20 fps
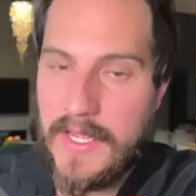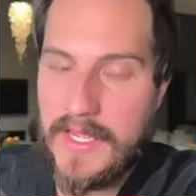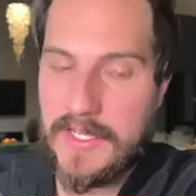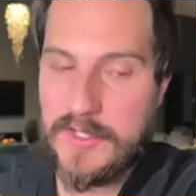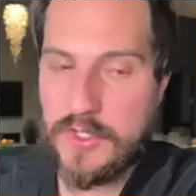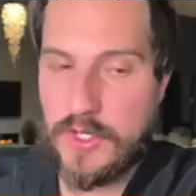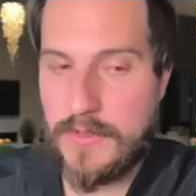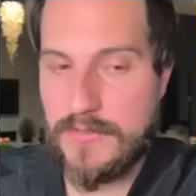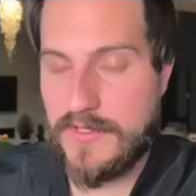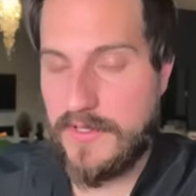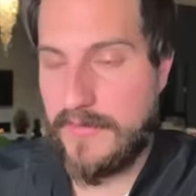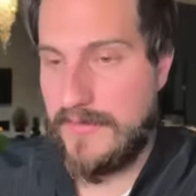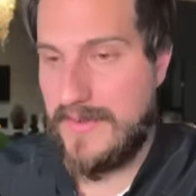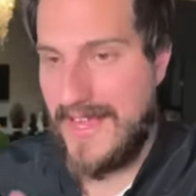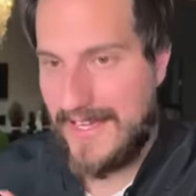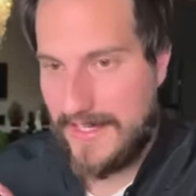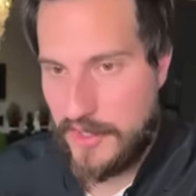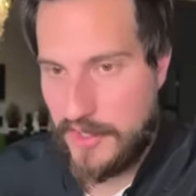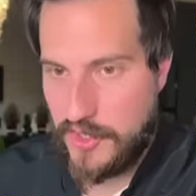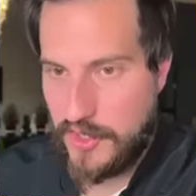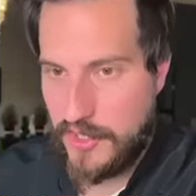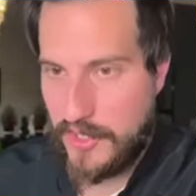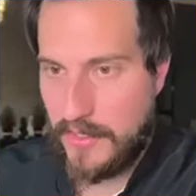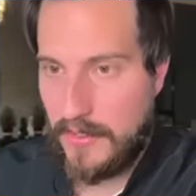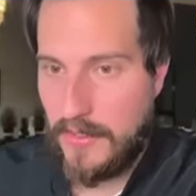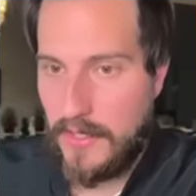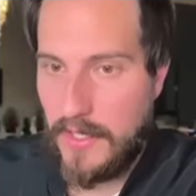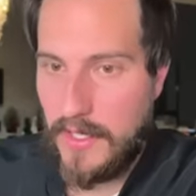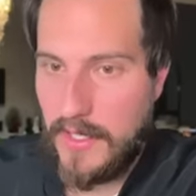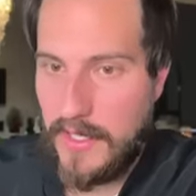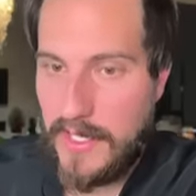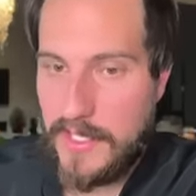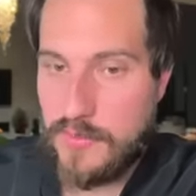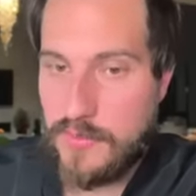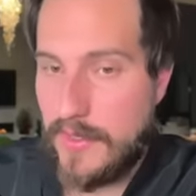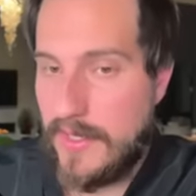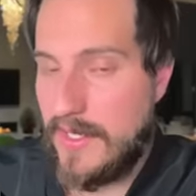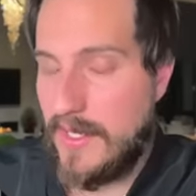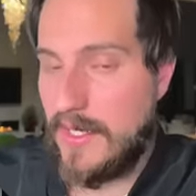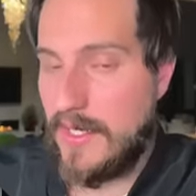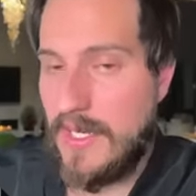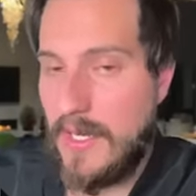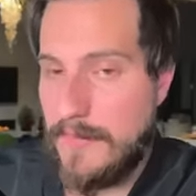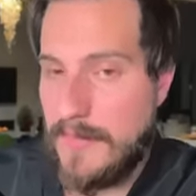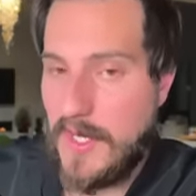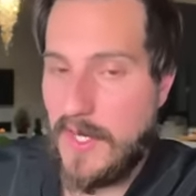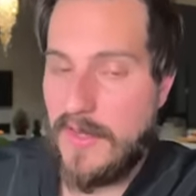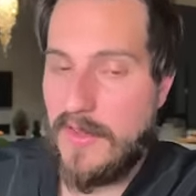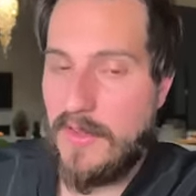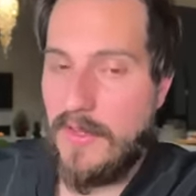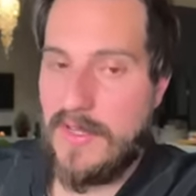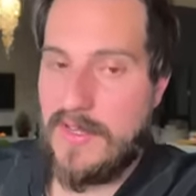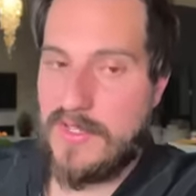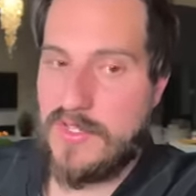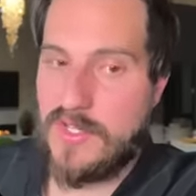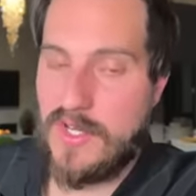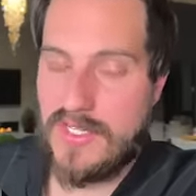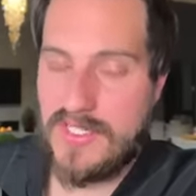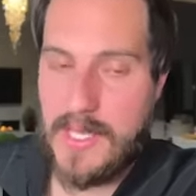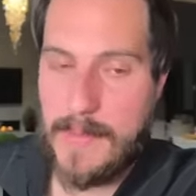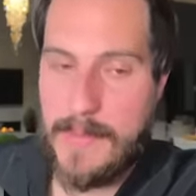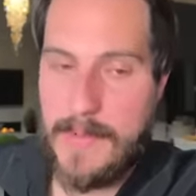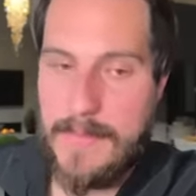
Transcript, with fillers: in terms of next year, is really going to come down on a lot of these stocks I've been